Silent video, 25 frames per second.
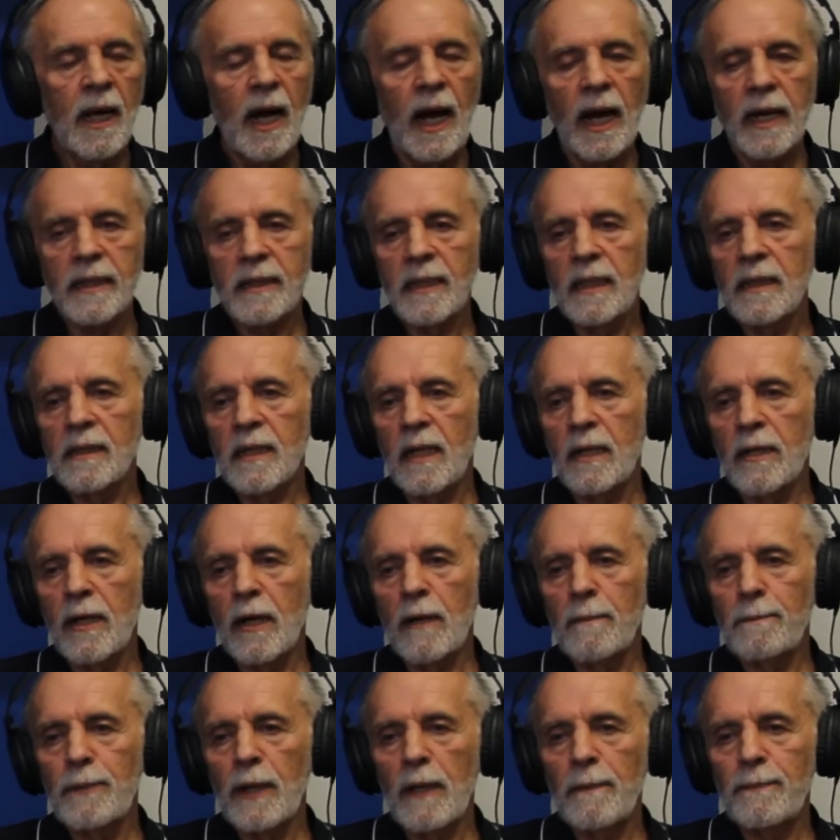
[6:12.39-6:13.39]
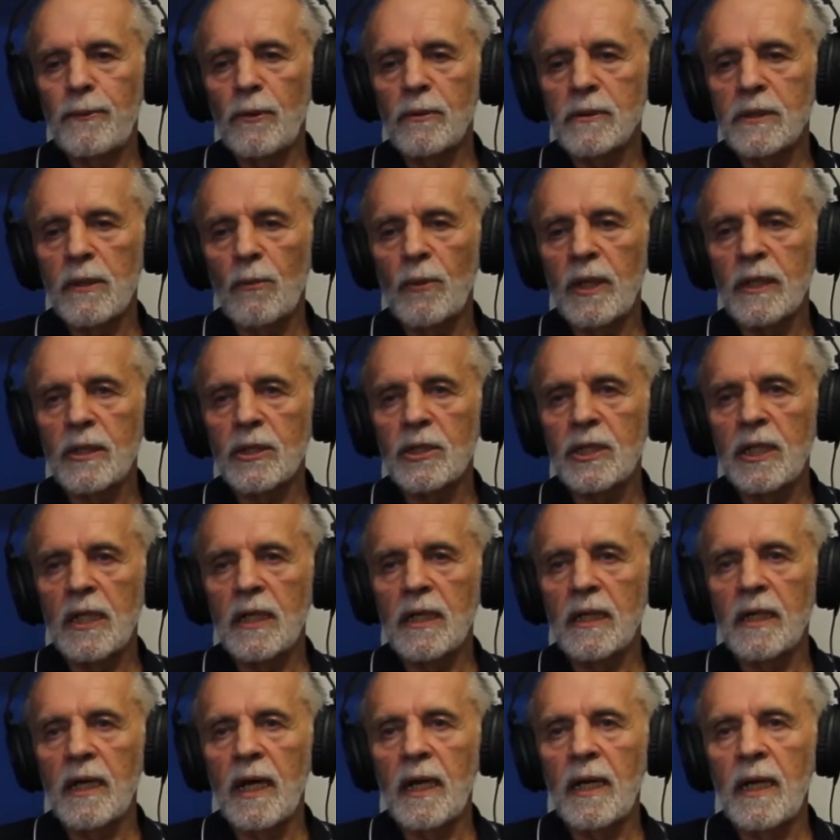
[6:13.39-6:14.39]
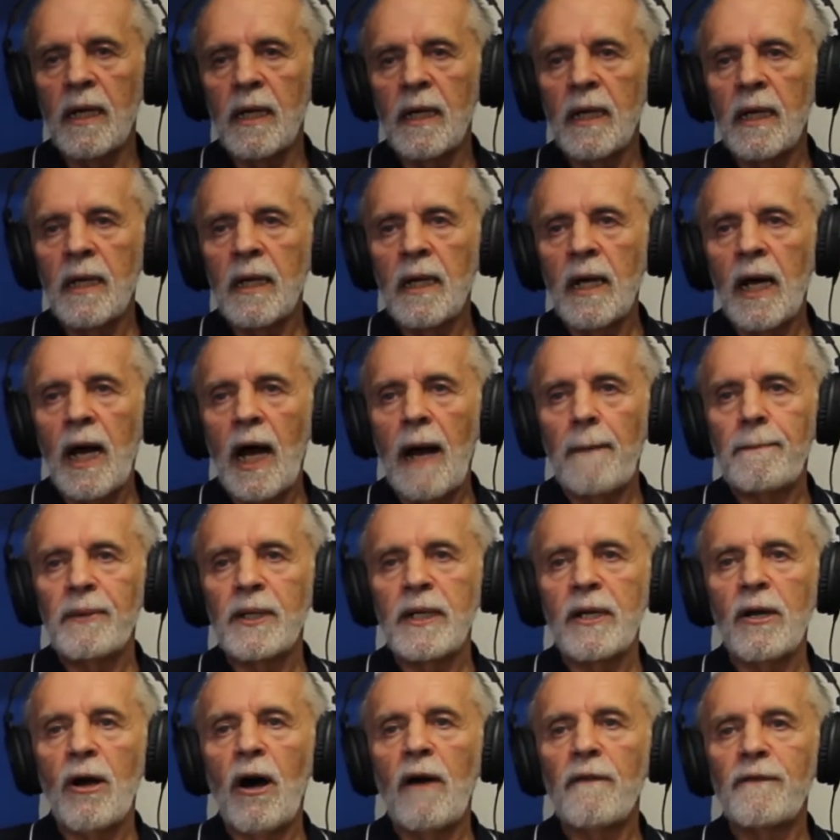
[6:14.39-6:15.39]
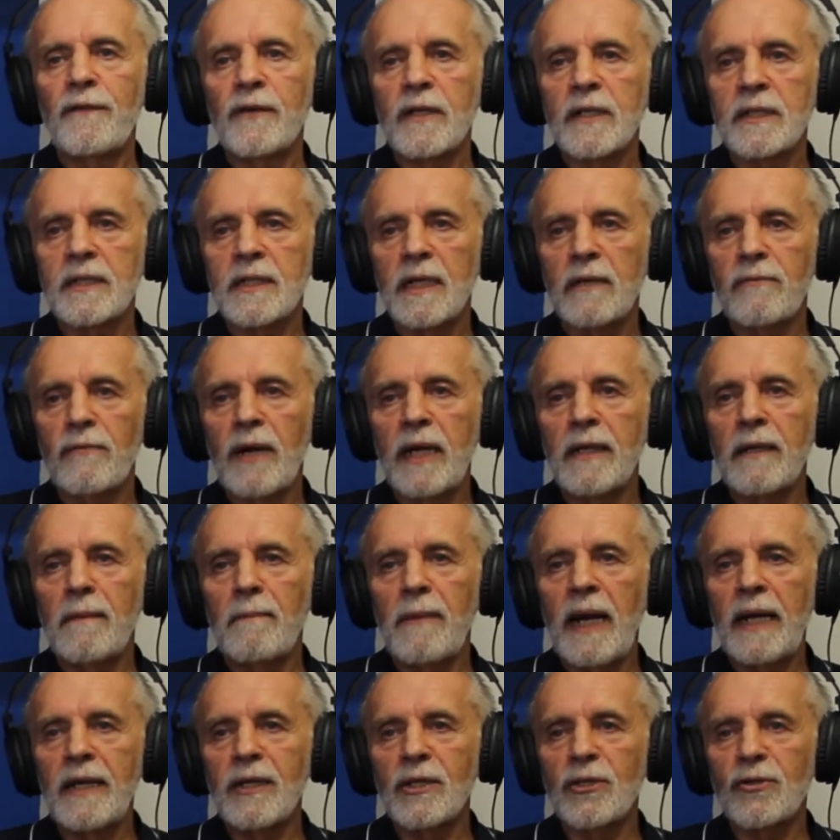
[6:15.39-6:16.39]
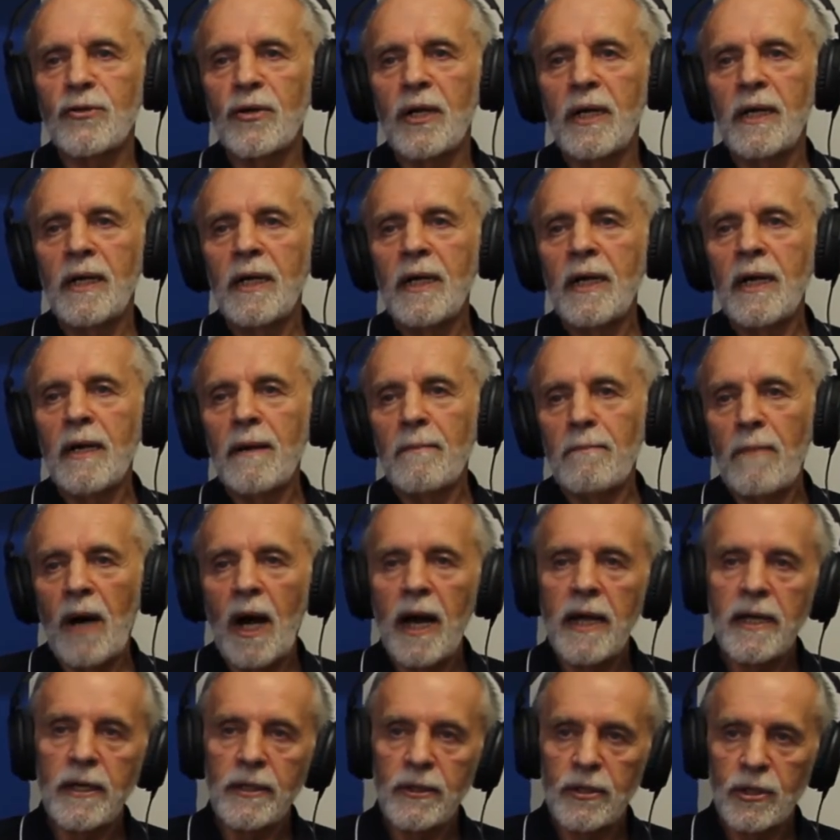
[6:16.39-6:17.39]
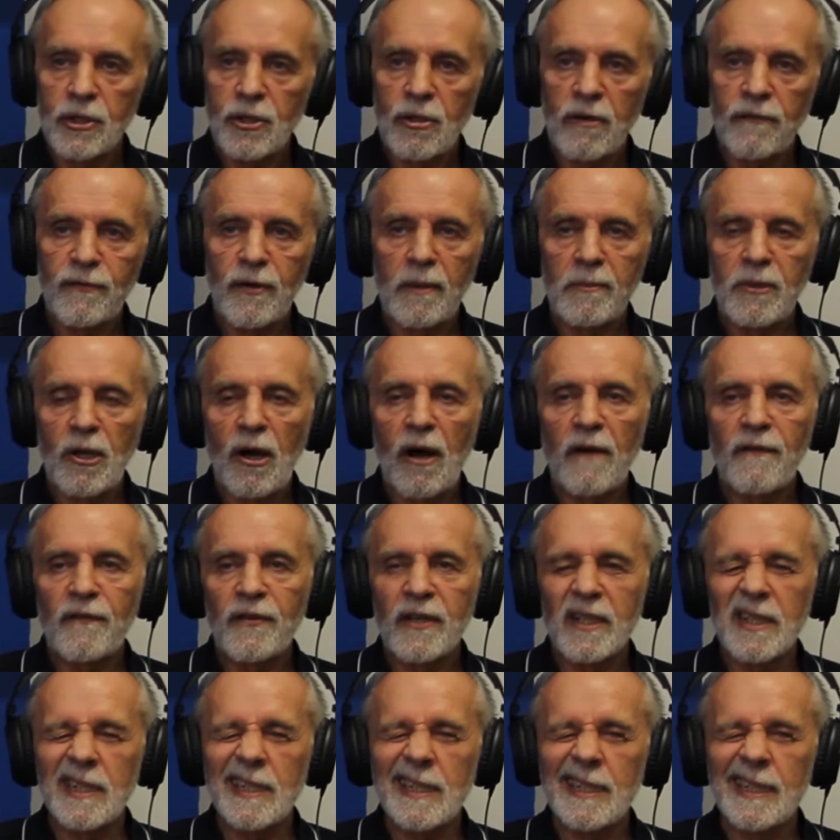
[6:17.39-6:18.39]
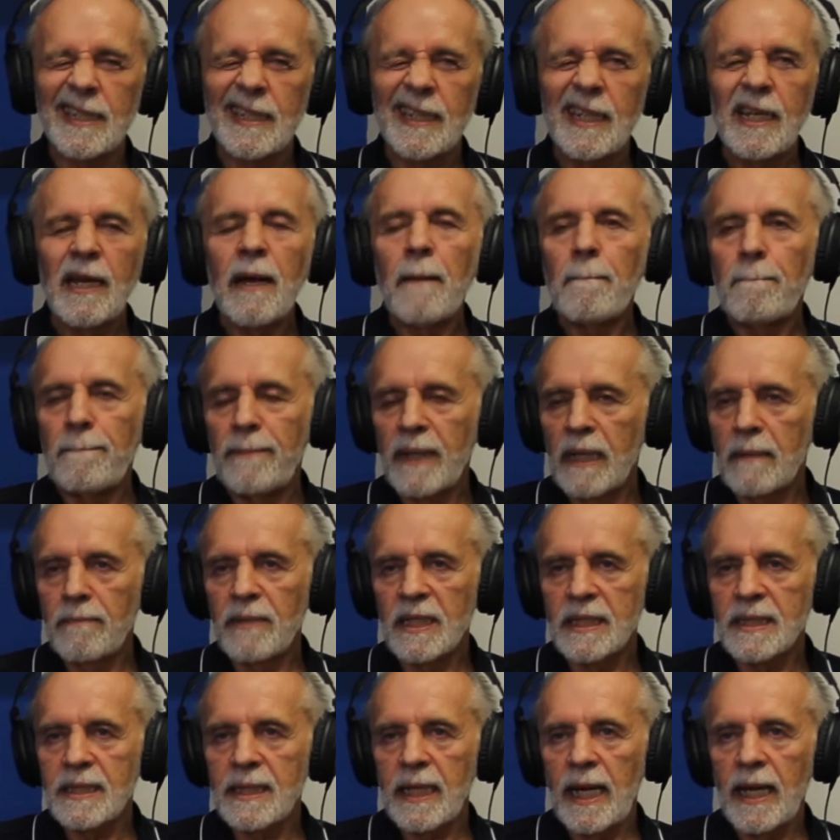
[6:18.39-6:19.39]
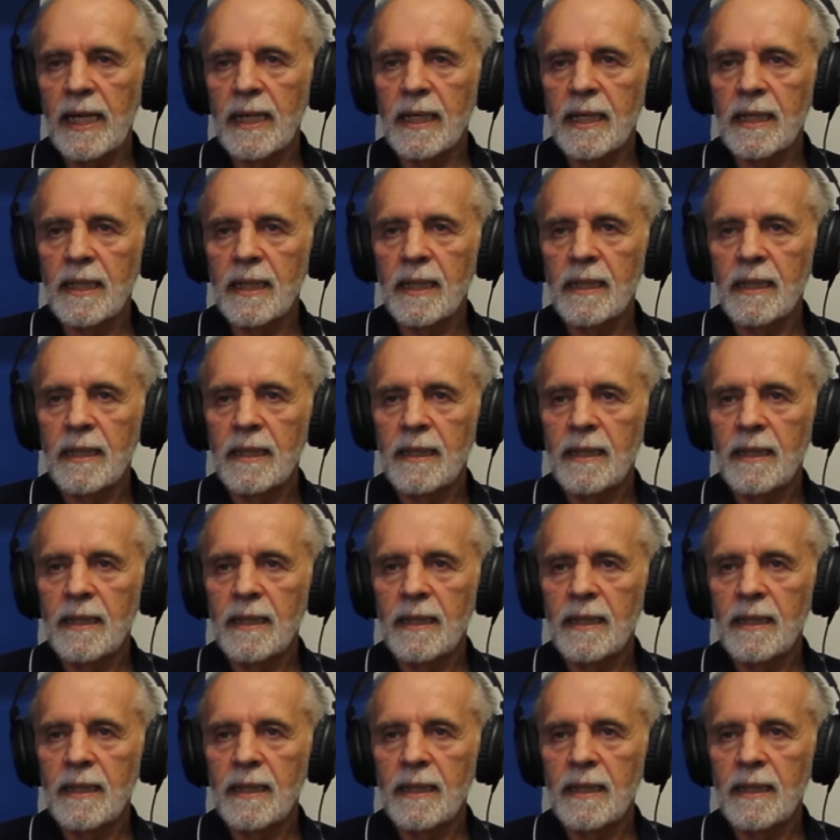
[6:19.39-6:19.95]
I think a lot of people want to sit up in the office and run and manage my industry from an office. Big mistake.